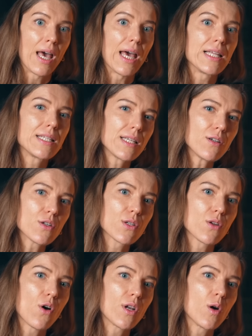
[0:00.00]
At Cedro
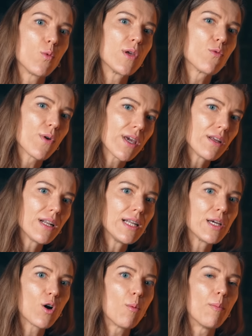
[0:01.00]
Sauna, we
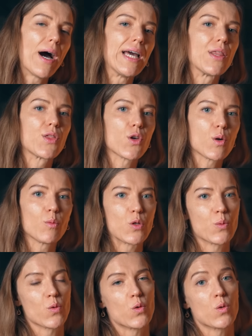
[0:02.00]
regularly combine Thermo
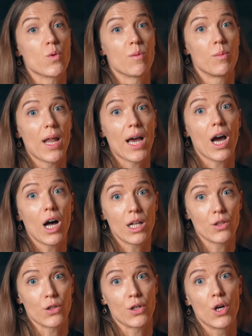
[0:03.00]
Spruce with black
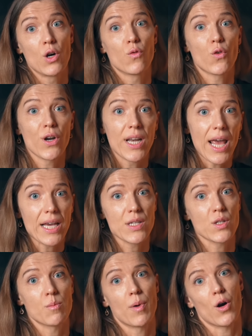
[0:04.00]
alder for an
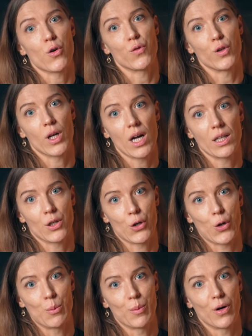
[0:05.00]
extra powerful color
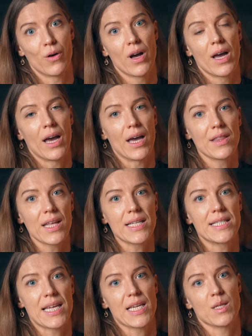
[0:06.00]
combo, and that
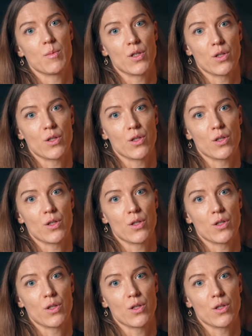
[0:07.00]
takes me